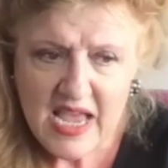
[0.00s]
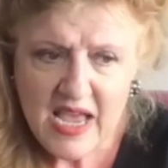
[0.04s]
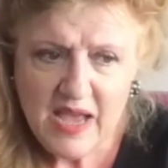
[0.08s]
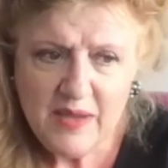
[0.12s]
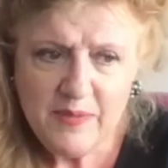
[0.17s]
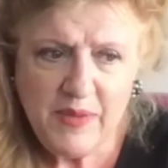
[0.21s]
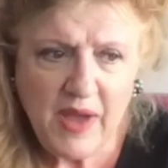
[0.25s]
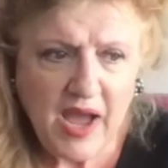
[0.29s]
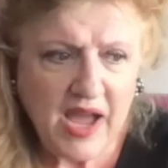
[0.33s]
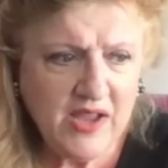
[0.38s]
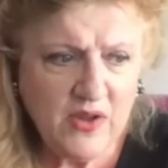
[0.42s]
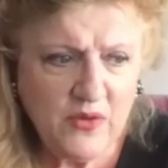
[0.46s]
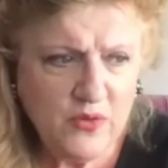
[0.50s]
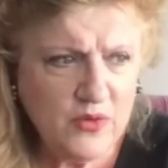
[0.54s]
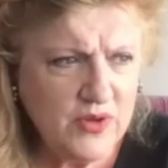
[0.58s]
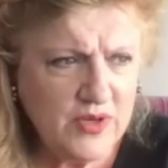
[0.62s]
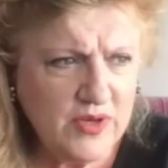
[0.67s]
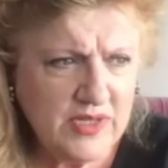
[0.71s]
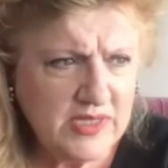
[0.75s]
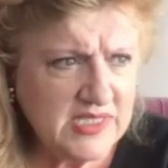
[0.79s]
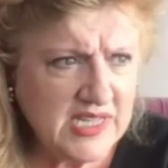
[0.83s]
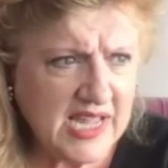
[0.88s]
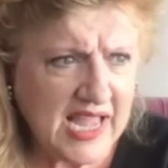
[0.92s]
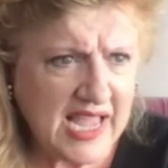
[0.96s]
I
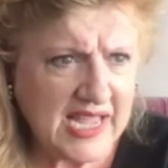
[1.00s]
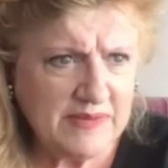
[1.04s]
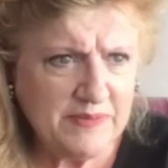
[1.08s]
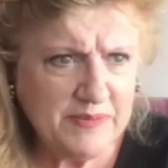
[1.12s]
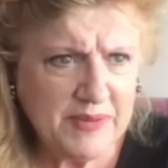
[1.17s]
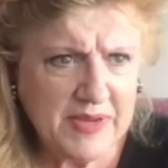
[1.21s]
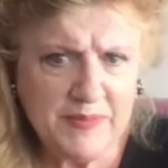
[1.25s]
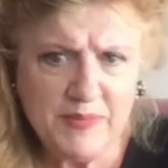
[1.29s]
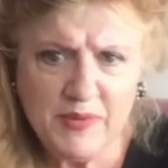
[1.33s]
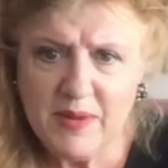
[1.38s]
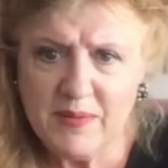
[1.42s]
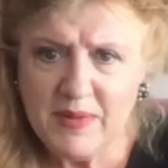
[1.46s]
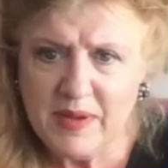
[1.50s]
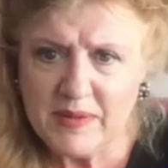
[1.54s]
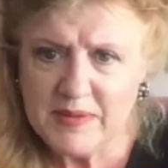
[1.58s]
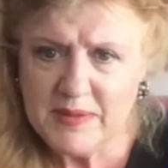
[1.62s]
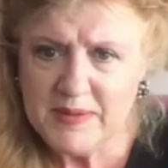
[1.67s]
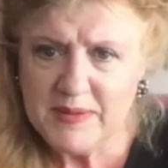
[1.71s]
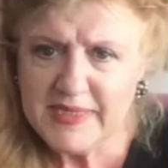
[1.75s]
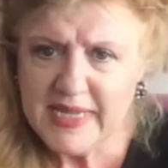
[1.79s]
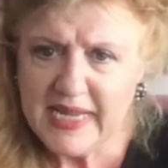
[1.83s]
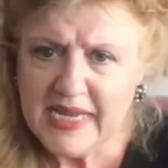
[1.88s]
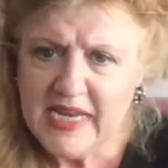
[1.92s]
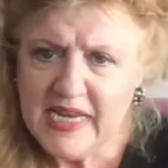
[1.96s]
always had people come up to me
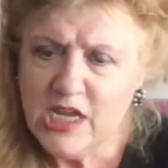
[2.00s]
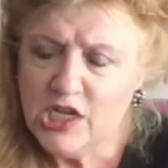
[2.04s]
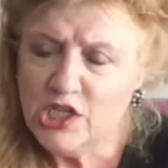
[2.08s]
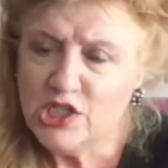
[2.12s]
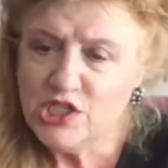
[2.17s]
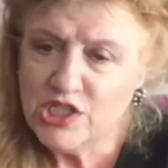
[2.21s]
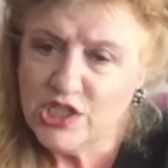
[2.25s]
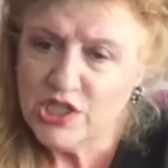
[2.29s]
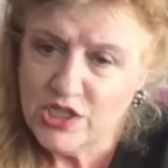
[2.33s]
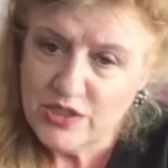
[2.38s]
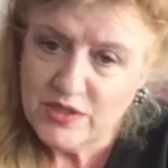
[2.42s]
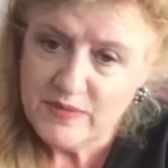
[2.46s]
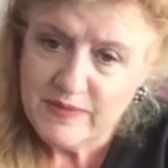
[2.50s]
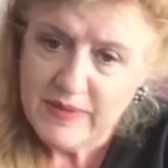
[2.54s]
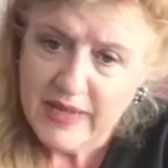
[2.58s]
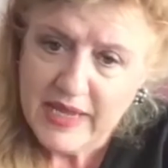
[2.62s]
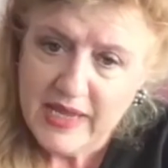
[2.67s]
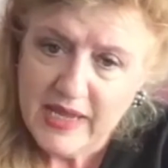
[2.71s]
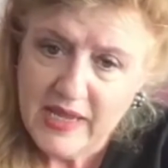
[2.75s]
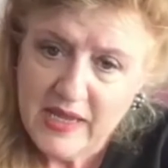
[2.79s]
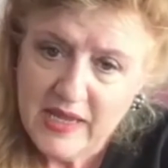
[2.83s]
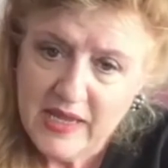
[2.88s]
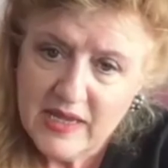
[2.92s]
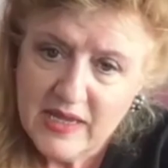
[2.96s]
and say, "Excuse
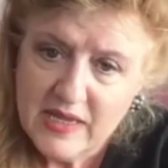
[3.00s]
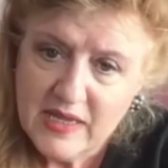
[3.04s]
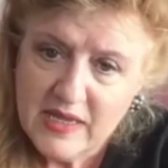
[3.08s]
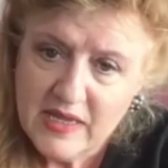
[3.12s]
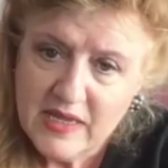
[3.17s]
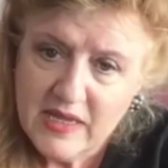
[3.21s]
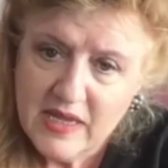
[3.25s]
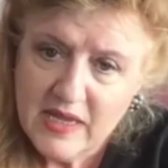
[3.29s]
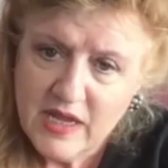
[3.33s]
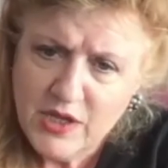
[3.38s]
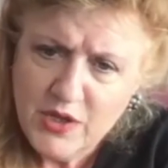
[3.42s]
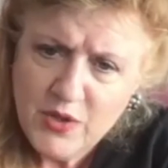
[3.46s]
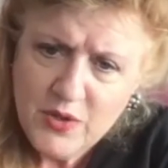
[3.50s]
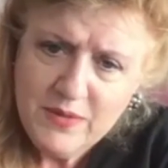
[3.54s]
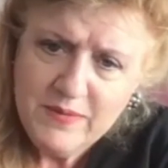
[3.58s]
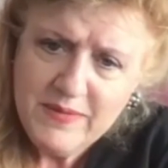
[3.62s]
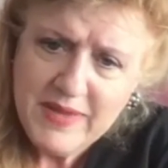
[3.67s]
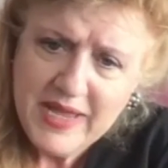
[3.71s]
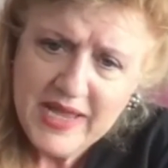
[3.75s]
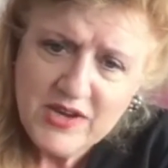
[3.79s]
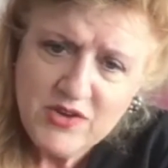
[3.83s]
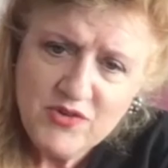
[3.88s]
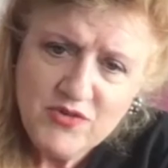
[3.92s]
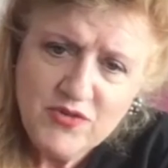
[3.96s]
me, are you
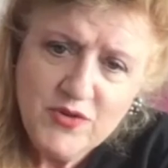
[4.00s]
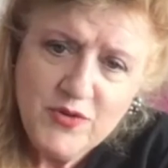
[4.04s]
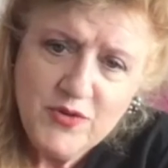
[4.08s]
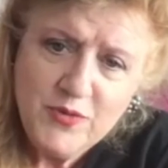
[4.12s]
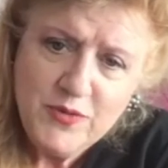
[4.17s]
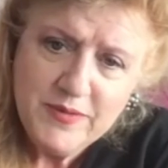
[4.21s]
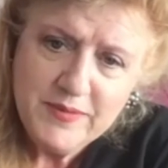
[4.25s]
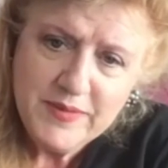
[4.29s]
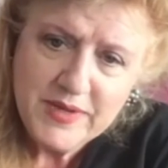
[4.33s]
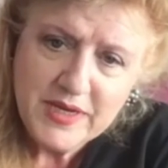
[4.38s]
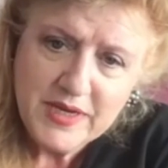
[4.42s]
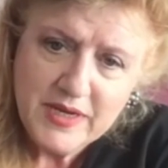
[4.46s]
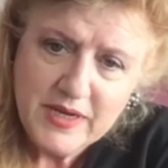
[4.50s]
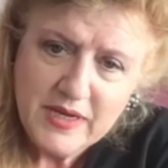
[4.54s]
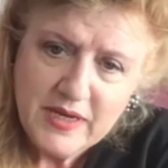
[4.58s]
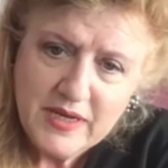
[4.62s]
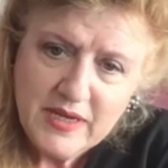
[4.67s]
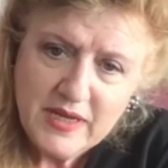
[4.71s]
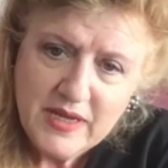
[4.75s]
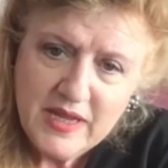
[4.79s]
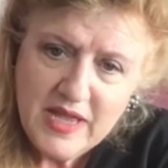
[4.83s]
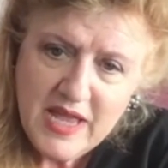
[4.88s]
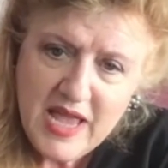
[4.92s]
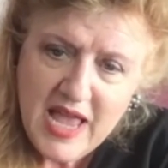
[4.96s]
a man or a woman?"
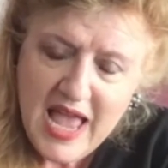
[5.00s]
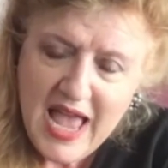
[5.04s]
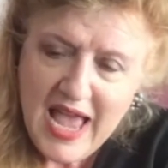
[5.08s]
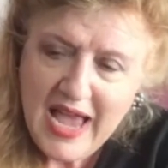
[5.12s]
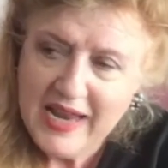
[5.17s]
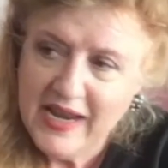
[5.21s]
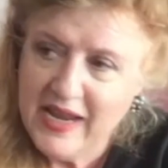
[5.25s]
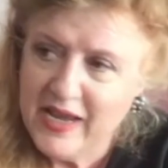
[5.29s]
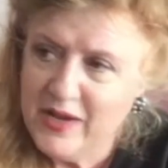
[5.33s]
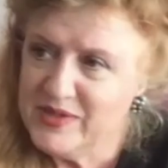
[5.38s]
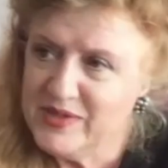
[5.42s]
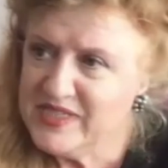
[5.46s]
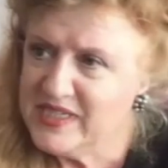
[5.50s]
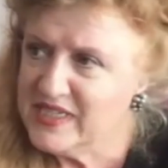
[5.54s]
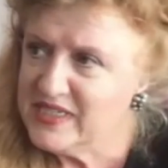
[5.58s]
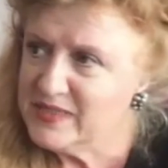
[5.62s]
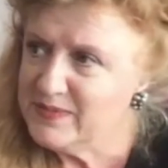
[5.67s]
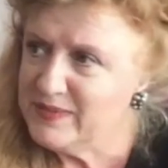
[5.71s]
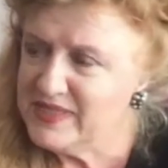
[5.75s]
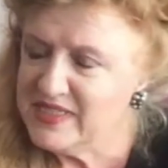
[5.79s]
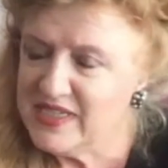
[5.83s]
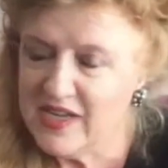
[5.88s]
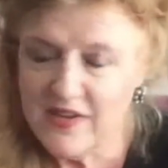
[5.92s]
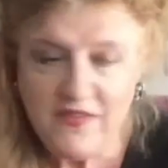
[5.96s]
And I always think to
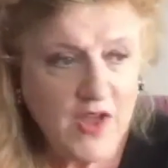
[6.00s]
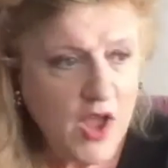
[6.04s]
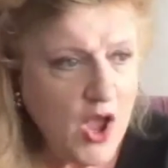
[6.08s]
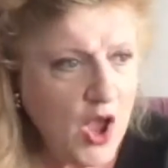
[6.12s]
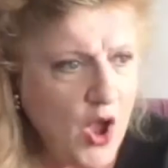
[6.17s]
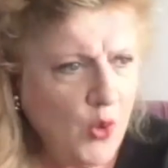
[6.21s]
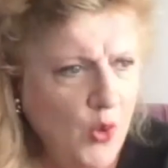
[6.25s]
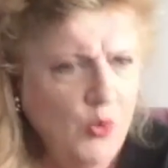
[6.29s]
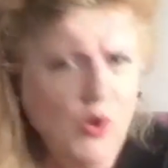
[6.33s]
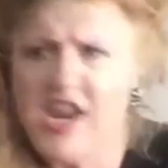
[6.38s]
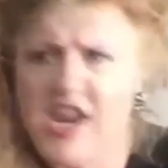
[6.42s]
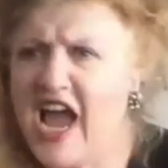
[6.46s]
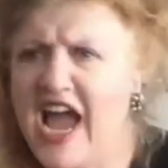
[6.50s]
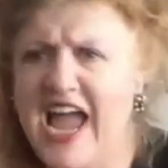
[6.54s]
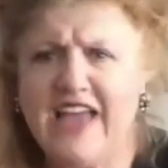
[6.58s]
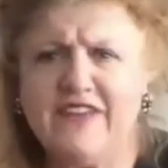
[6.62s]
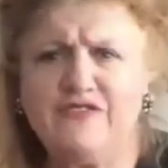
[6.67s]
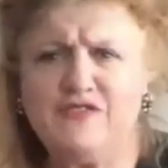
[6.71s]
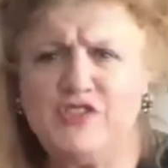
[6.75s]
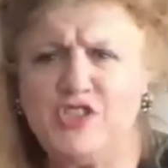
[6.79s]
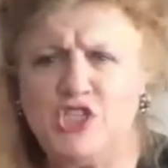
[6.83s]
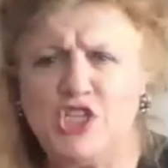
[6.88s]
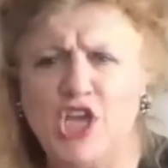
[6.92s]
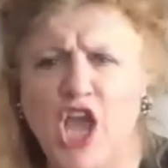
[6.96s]
myself, would I
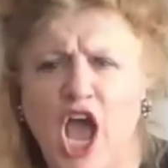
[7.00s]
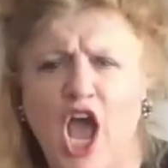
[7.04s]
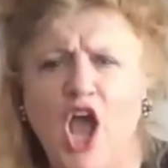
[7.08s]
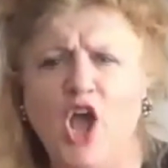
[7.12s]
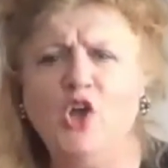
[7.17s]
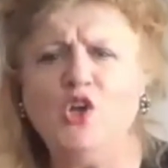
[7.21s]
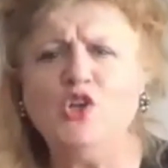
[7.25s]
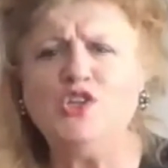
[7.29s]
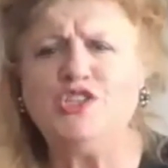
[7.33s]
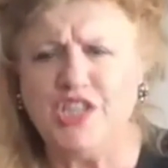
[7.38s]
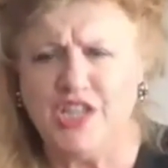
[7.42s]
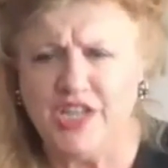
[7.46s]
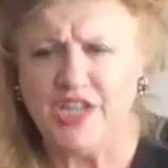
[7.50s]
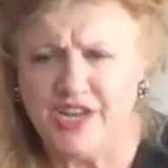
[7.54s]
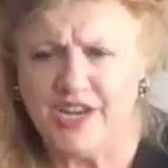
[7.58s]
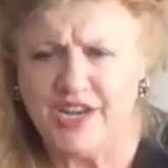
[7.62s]
have chosen?